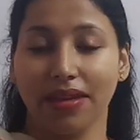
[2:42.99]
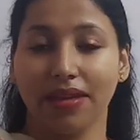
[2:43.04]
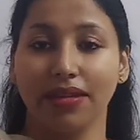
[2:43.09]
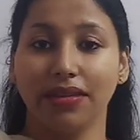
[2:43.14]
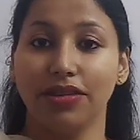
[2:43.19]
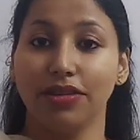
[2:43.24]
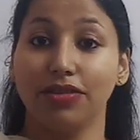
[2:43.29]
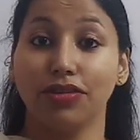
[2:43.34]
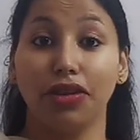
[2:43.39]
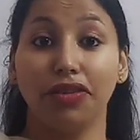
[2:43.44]

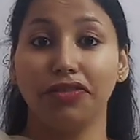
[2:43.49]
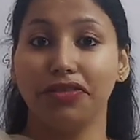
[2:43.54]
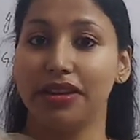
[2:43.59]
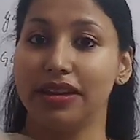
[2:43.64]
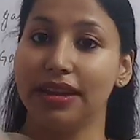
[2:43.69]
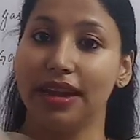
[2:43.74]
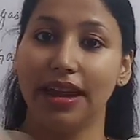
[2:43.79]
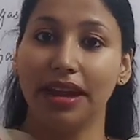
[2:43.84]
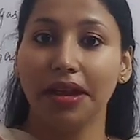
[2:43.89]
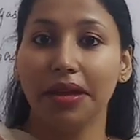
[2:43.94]
dissolved in
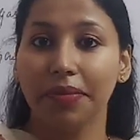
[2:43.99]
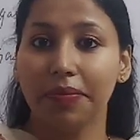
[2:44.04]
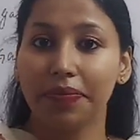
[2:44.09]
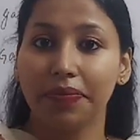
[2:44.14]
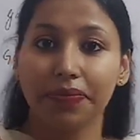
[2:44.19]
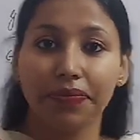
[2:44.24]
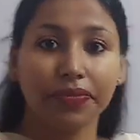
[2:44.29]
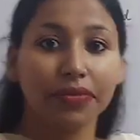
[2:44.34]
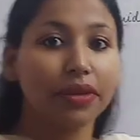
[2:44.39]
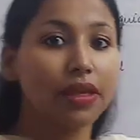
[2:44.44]
air.
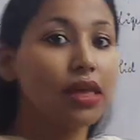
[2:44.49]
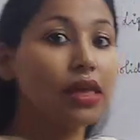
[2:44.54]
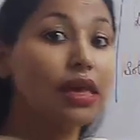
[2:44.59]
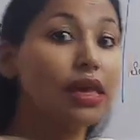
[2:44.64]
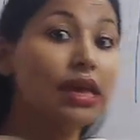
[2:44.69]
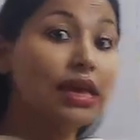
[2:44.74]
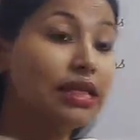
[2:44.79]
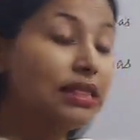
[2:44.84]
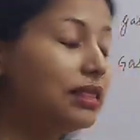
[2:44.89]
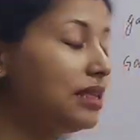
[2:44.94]

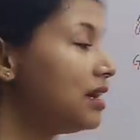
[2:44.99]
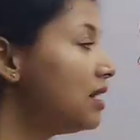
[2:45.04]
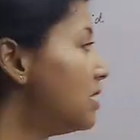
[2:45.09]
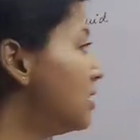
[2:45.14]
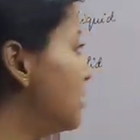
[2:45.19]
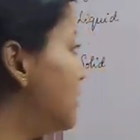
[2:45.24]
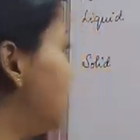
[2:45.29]
Third,